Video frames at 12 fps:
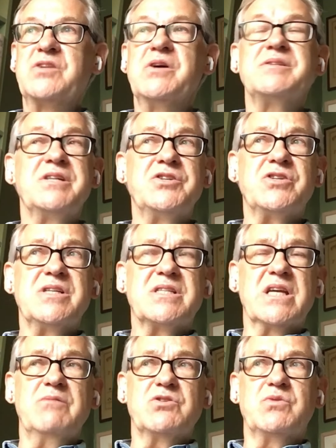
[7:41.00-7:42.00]
So it's
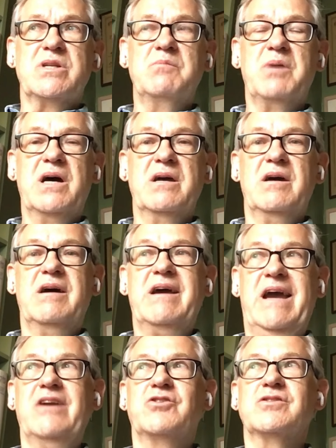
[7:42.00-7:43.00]
interesting, it was written by a
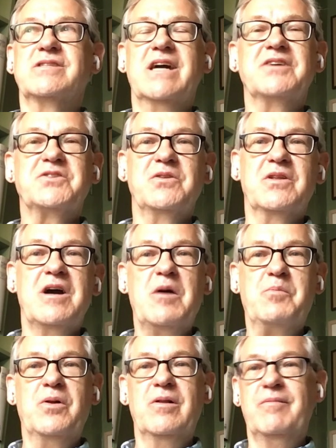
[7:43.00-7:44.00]
heterosexual
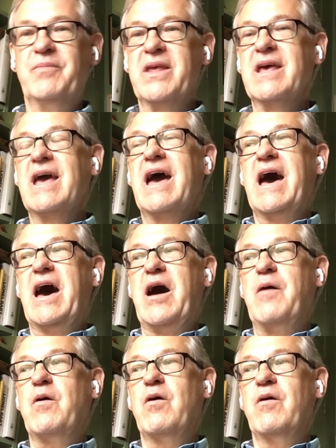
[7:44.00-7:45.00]
couple.
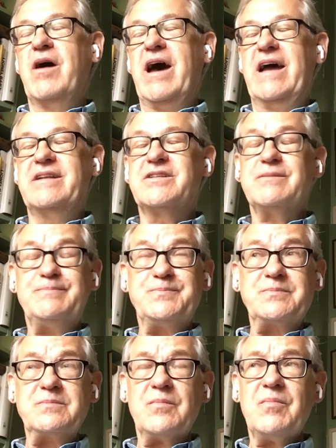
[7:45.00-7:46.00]
Uh, and
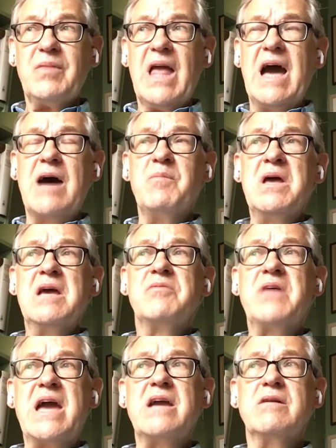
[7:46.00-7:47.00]
um,
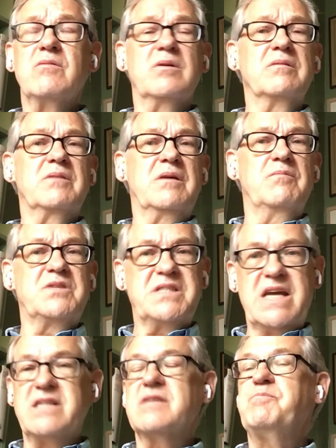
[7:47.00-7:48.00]
they
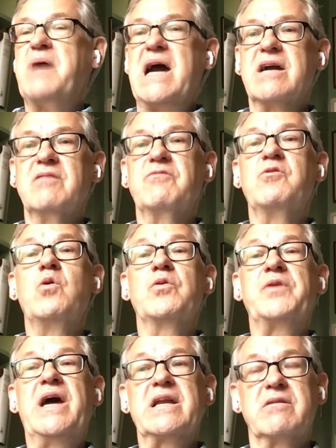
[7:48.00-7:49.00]
sent back and
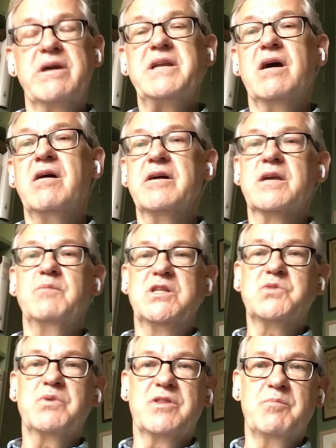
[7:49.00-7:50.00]
forth and had great
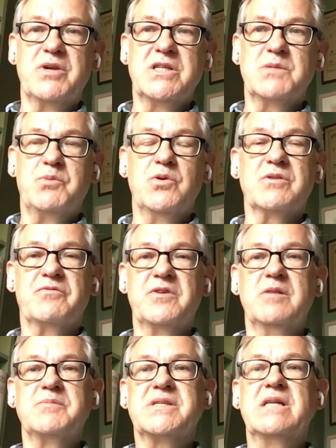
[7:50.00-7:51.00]
arguments with the British Board of
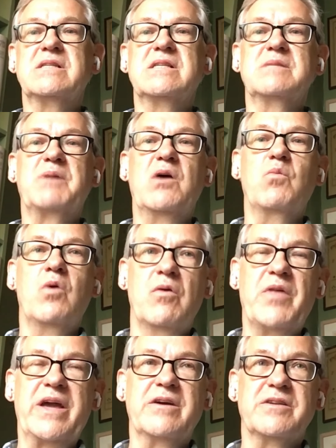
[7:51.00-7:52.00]
Film Censors about
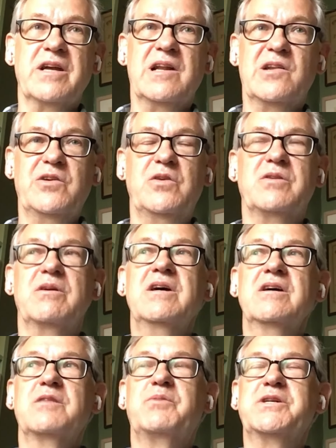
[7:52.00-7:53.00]
what they could include.
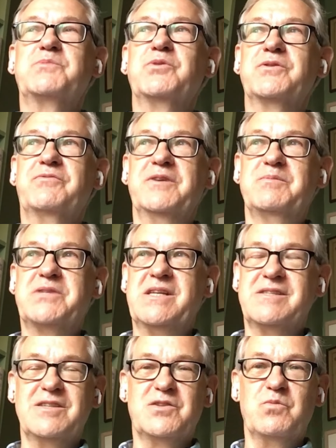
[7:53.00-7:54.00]
The British Board of Film
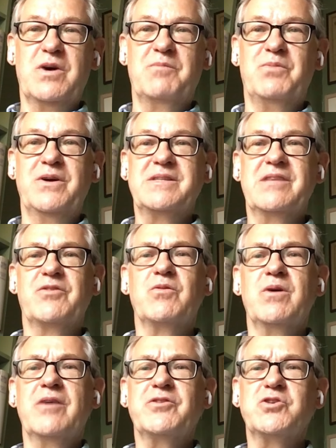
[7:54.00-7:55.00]
Censors at one point said there
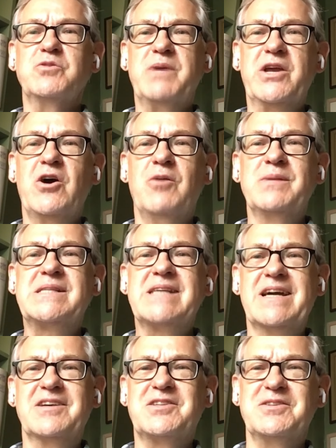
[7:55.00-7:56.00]
are rather too many
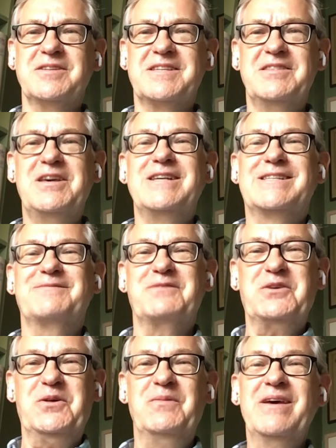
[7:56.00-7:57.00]
homosexuals in this
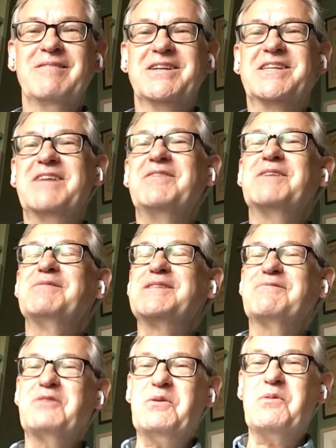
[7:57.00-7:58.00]
film, which, given it
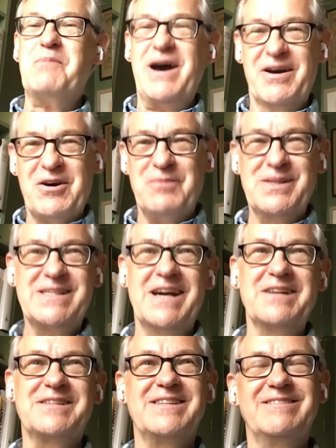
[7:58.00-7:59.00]
was a film about
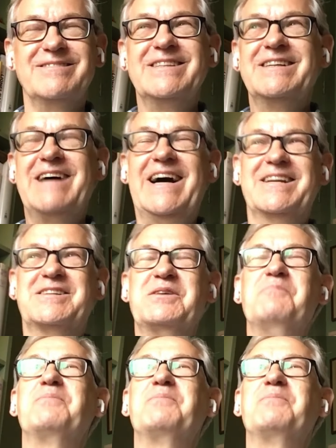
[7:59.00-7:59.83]
homosexuality